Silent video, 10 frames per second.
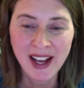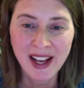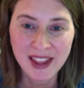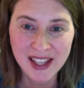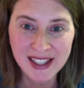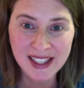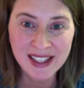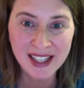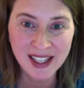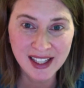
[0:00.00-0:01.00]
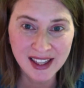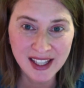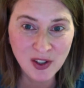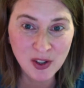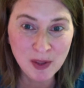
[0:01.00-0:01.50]

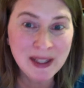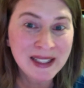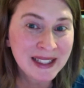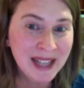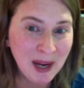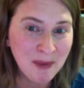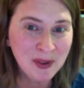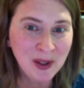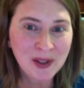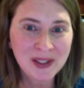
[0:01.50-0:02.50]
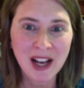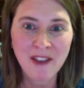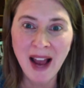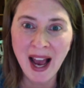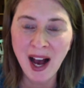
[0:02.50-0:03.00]
these are some examples of
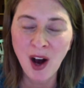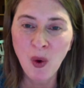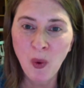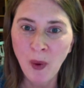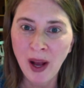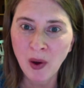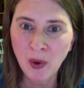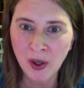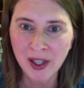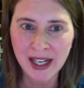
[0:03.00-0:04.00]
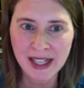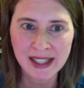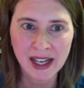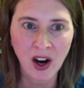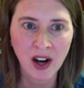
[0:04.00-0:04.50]
how well organized
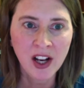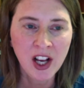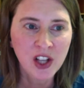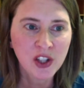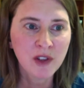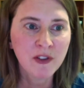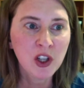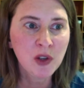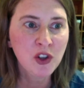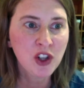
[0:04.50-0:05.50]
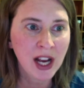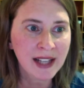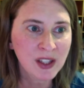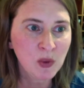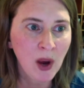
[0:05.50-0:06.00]
they are. So if you
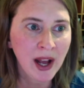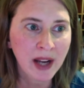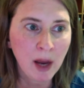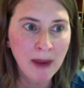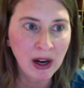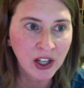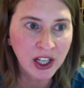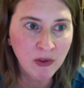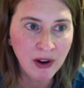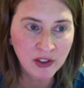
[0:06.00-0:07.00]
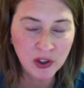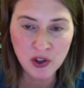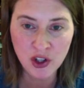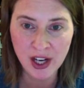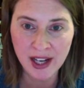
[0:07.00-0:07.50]
just want American
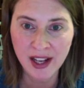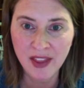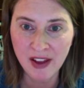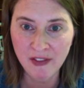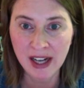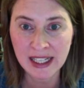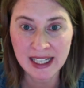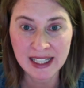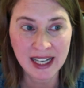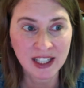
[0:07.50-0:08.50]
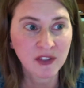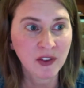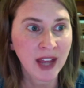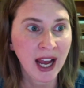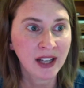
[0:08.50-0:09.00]
Revolution, they've got an index for
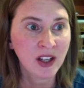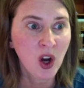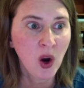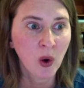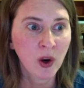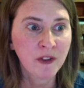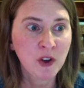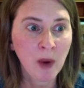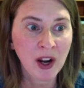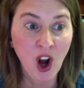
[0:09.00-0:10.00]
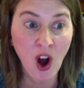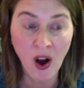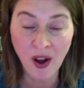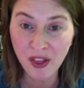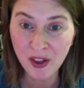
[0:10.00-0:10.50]
that. Or if you want
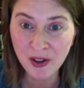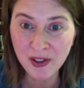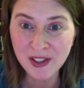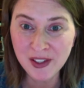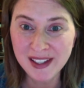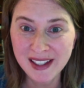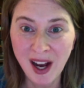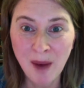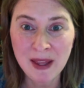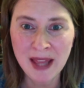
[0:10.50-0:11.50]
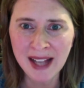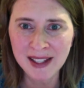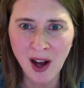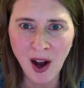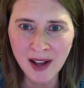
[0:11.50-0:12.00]
authors, that's
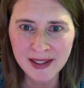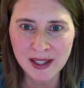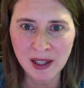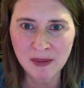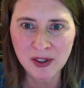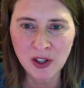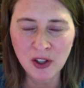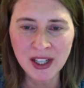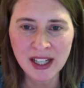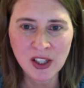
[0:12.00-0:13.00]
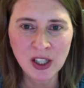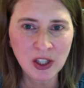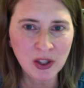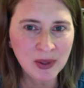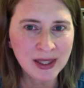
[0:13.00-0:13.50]
awesome. So your kids could
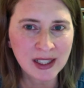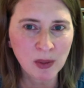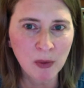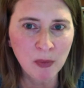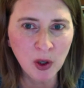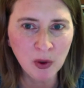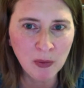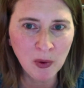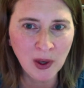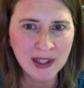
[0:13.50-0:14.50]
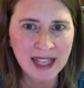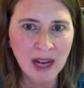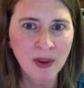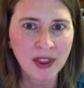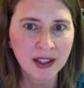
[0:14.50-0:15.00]
use this with book reports and
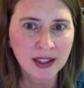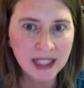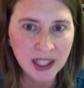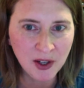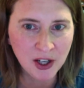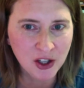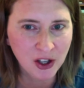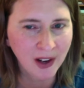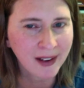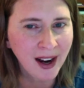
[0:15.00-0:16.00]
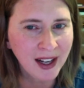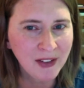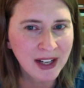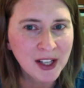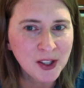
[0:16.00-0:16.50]
with literature, not even
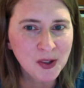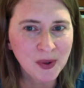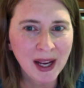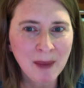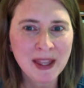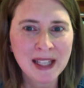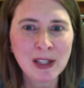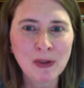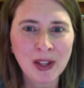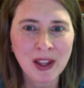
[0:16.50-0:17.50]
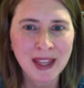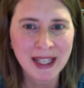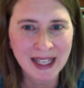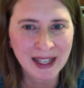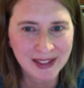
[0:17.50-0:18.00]
history. This is really
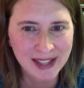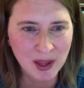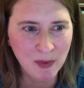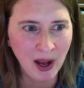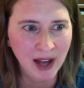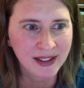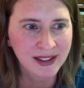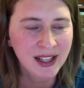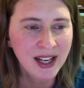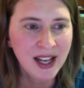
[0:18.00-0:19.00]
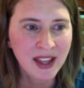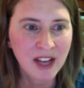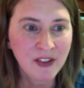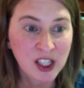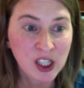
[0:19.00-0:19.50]
thinking outside the box. They have
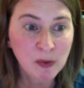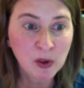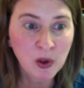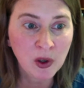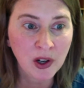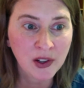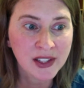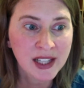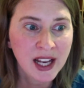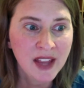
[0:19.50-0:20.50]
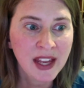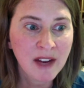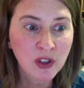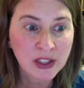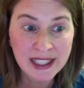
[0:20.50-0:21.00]
explorers. They have
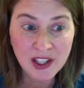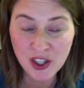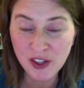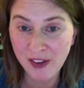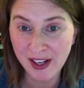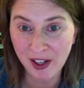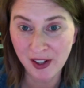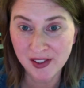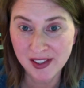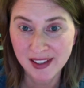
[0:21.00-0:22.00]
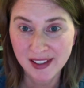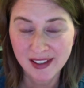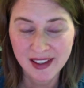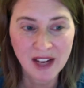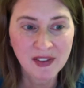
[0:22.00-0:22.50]
religious figures.
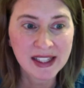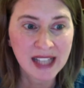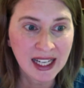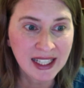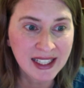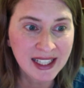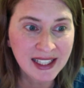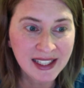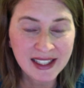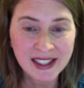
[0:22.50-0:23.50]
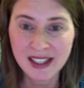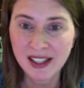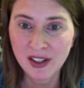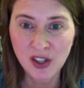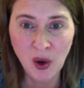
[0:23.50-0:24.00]
They have scientists,
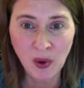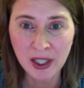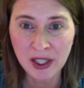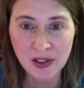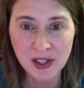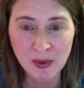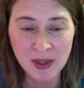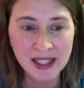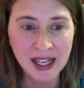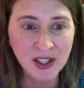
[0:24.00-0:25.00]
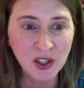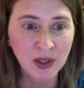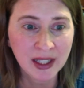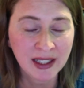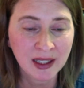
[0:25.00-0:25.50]
totally use this with science
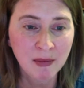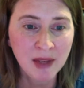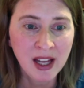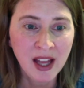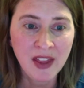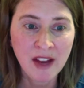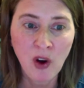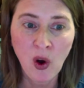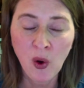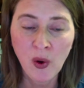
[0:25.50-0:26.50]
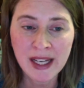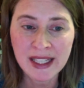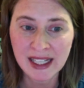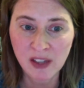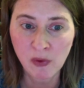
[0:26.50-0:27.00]
curriculum. They have a whole
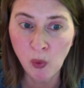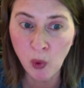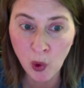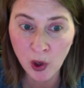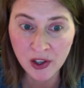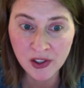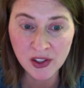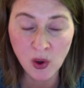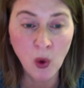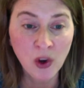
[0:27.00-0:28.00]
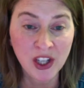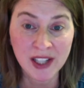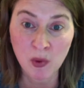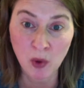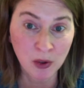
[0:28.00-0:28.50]
index of wars, or
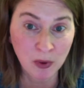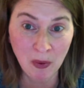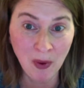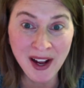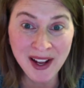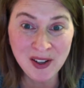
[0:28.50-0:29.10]
just World War I, or